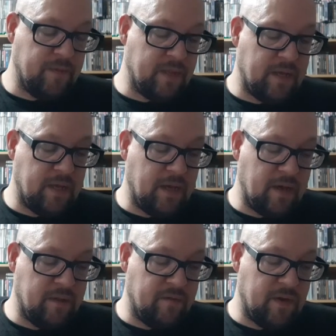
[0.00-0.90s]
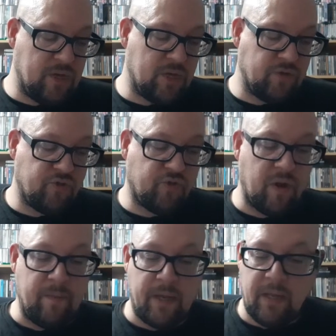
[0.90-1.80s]
the, uh, the version on
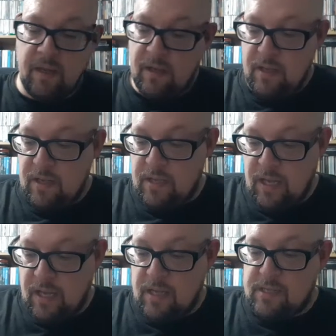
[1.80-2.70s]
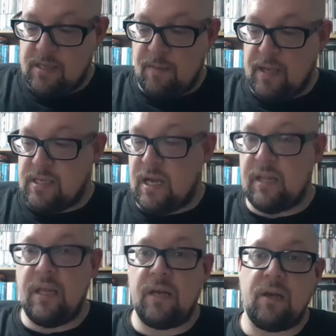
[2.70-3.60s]
streaming uh, to maintain
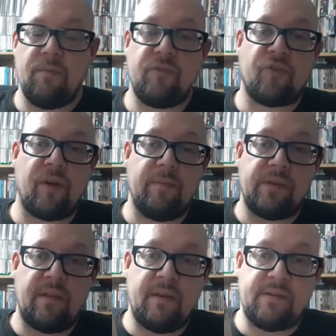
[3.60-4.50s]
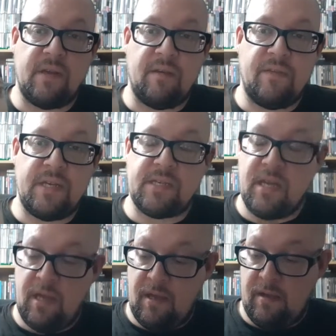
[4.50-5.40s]
the income stream so there's uh, this
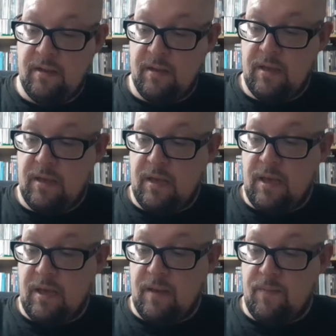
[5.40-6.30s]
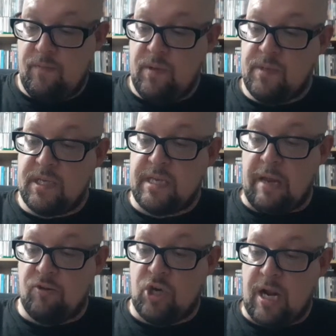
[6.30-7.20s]
here um, music
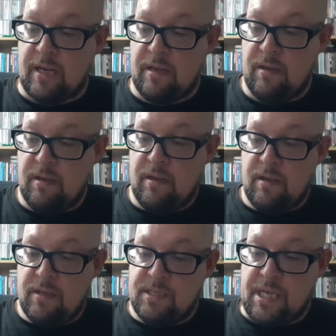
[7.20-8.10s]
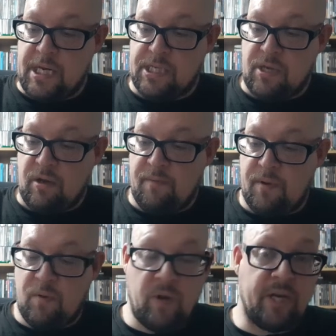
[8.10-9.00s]
soundtrack senitype
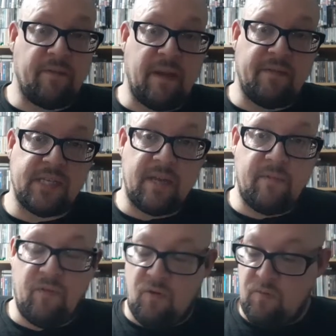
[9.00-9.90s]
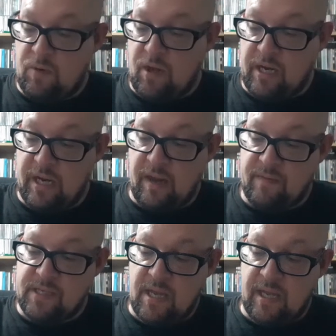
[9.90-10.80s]
a word I've never said before and will likely never
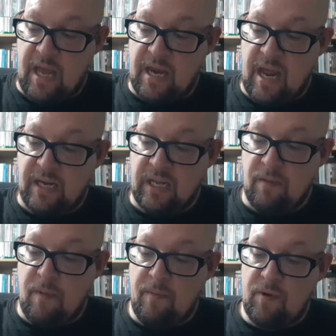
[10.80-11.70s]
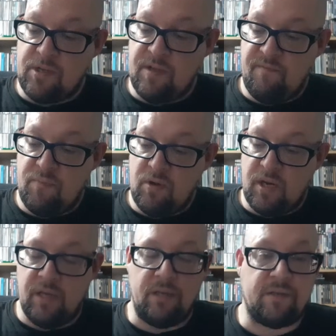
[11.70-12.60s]
say again and a commemorative
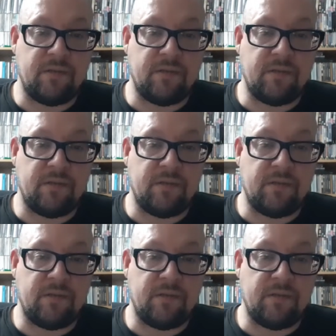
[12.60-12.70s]
booklet